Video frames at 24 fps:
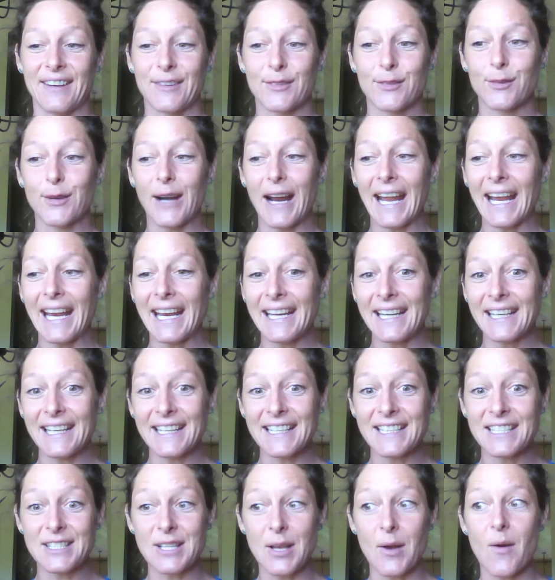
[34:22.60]
Right?
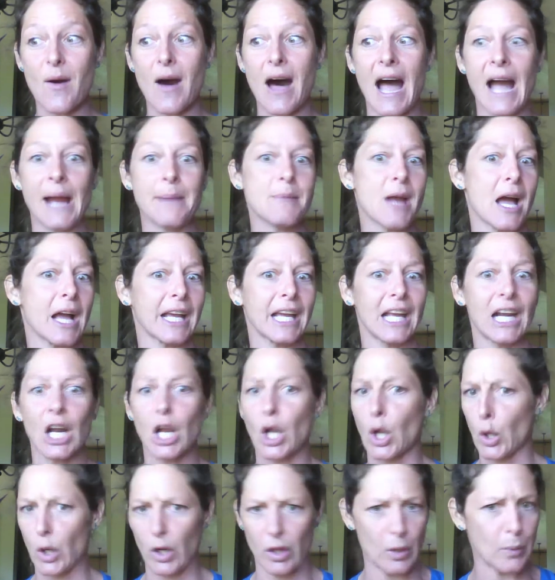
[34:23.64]
So I'm not going to
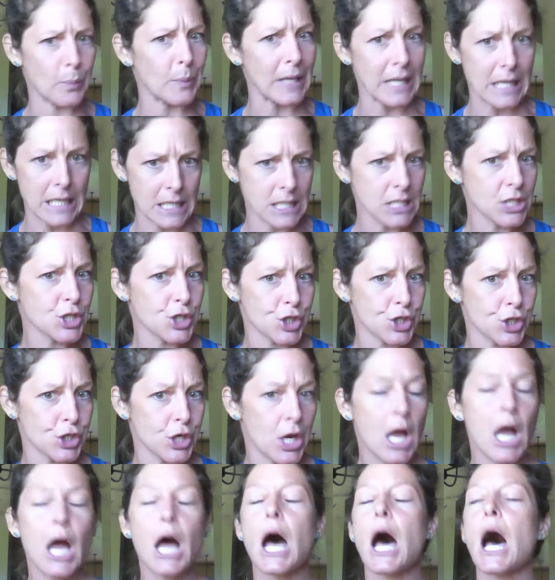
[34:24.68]
go to the beach.
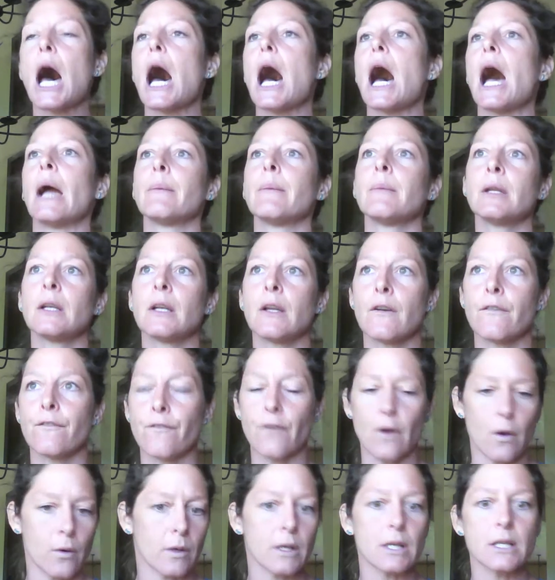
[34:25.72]
I'm going to
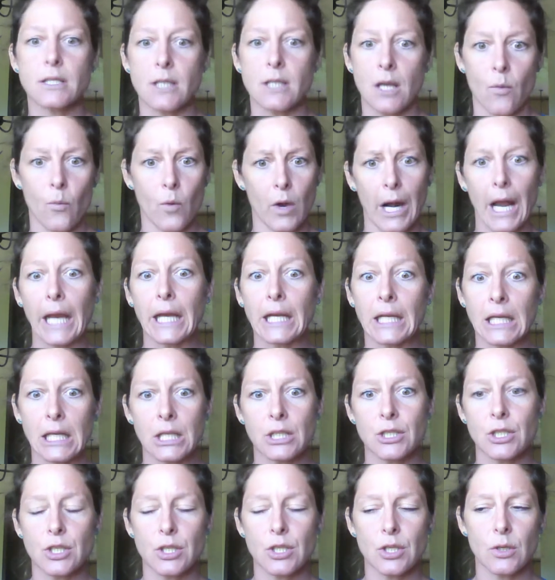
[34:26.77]
focus on what I
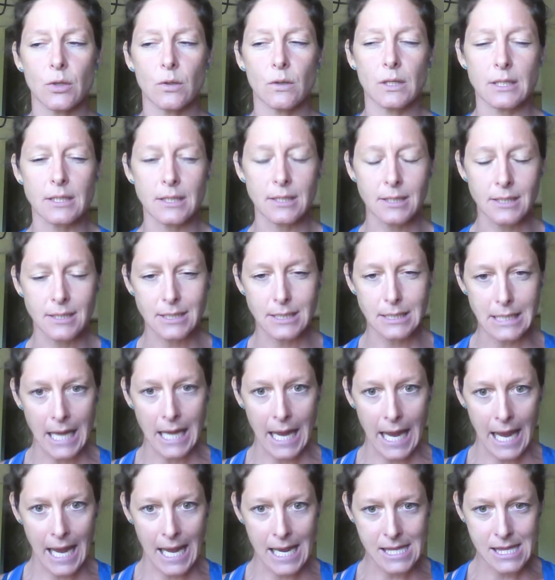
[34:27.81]
need to do to
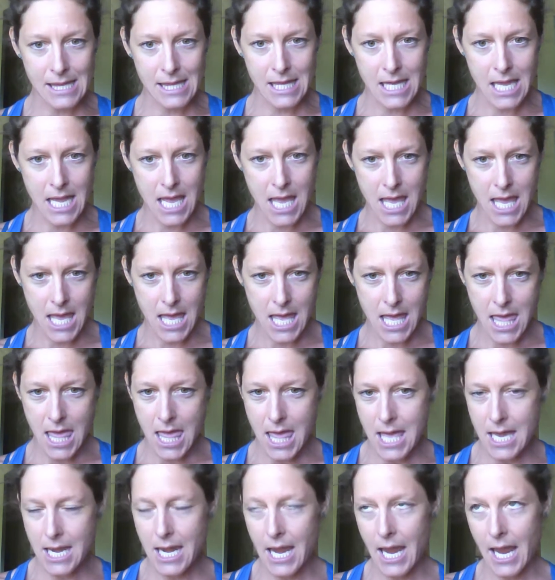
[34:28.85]
stay
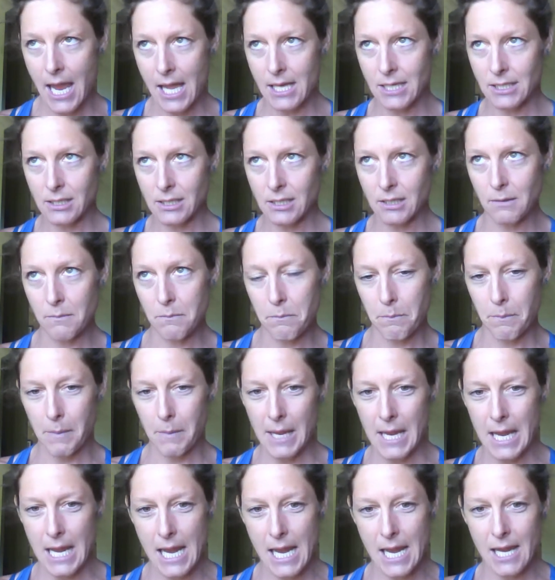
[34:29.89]
thin and to
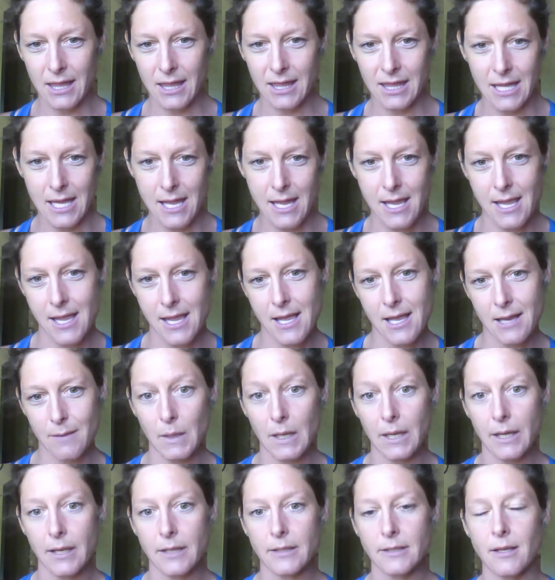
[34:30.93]
be thin,
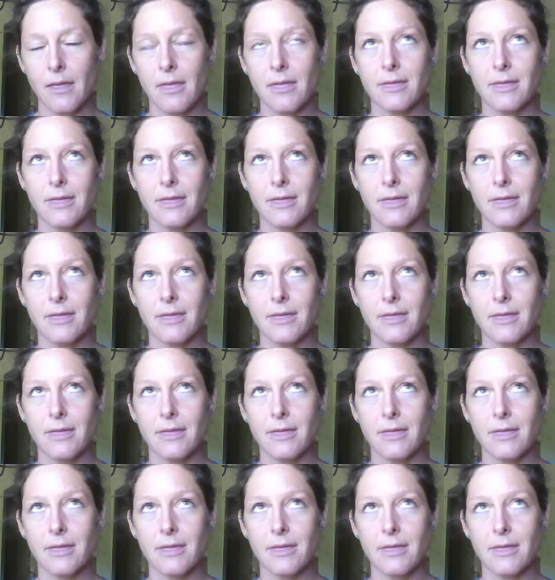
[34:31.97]
because